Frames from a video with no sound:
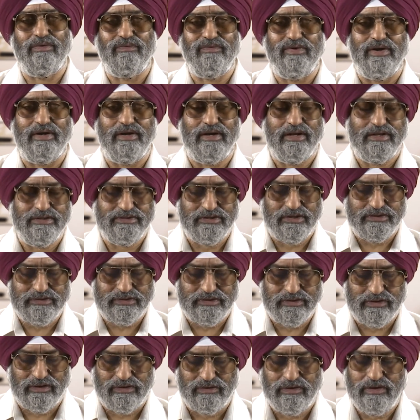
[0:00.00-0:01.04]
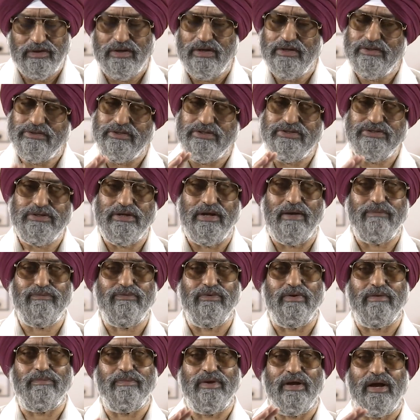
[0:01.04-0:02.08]
of detail just now the shape
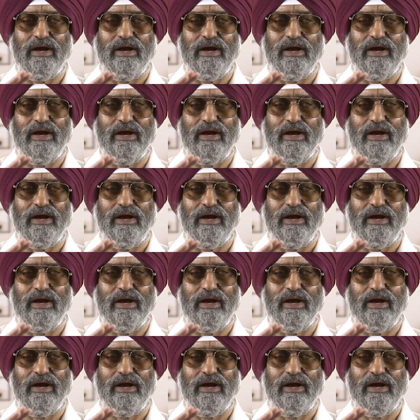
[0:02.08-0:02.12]
would be